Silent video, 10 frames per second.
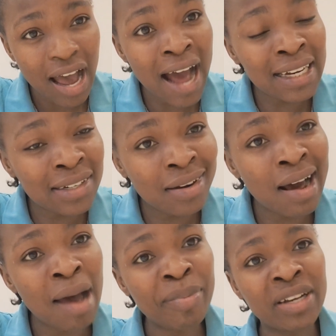And it will
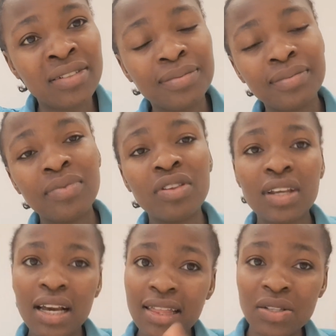happen.
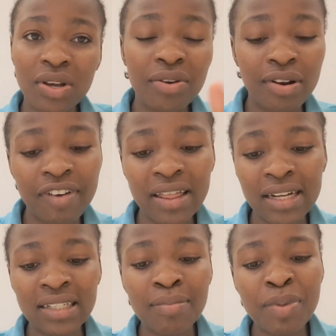That's why you will find
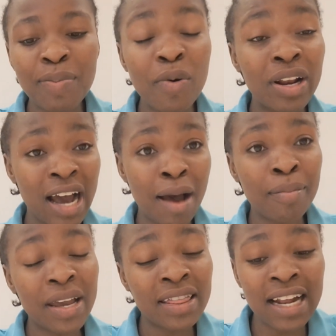that some people will
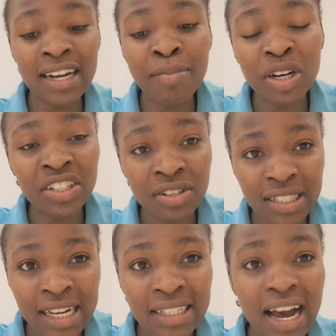come in that deportation
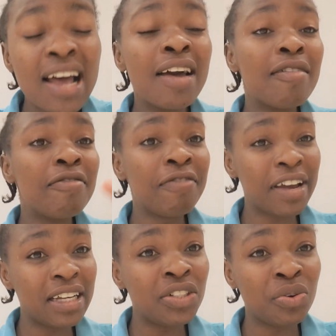center,
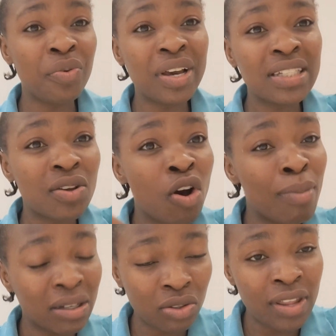finish 2 weeks, go
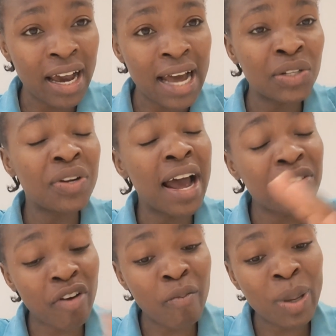back to their country,
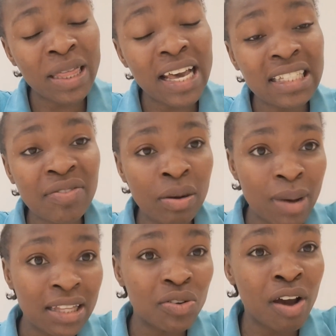and you have been there 7
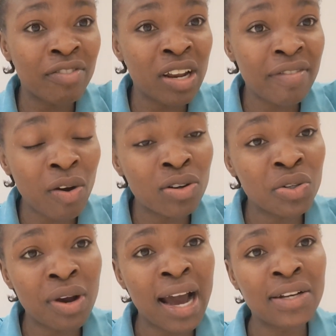months, you have never gone
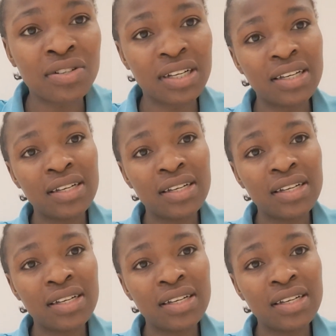to your country.